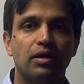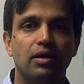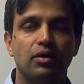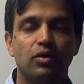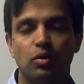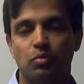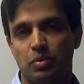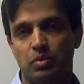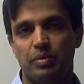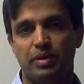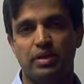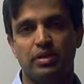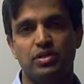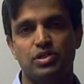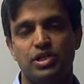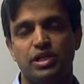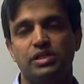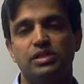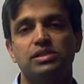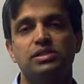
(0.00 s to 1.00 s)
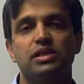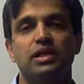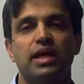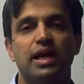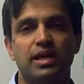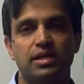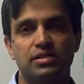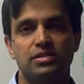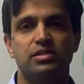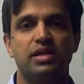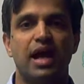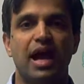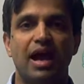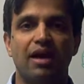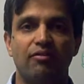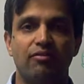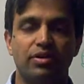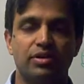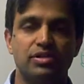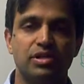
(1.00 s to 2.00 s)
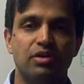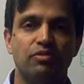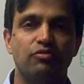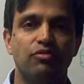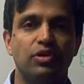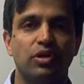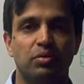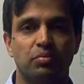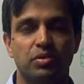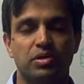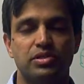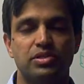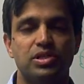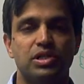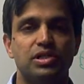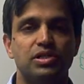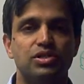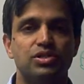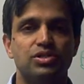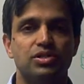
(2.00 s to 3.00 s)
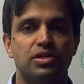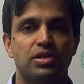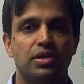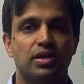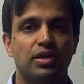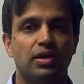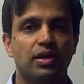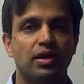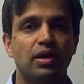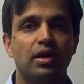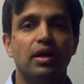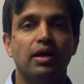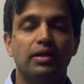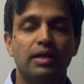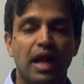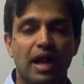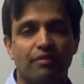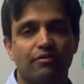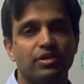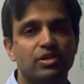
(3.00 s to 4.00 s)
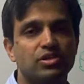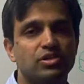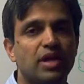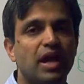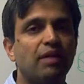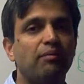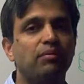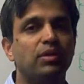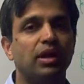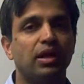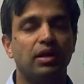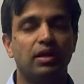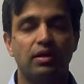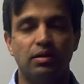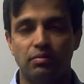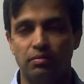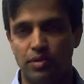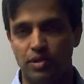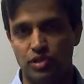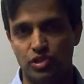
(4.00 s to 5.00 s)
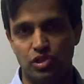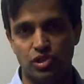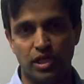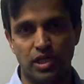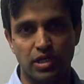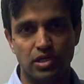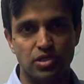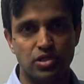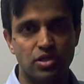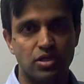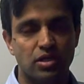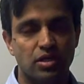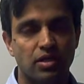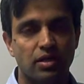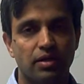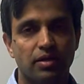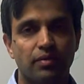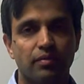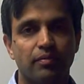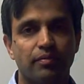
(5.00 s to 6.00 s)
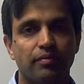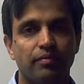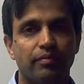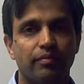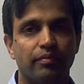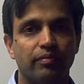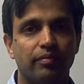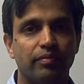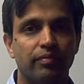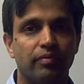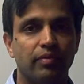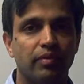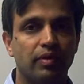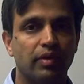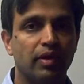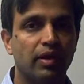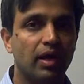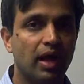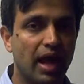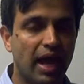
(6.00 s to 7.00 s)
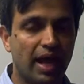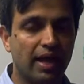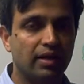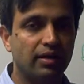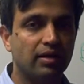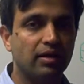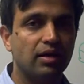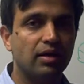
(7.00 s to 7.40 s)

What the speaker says: to implement the changes, and hence the average effort per change, the average time taken per change, and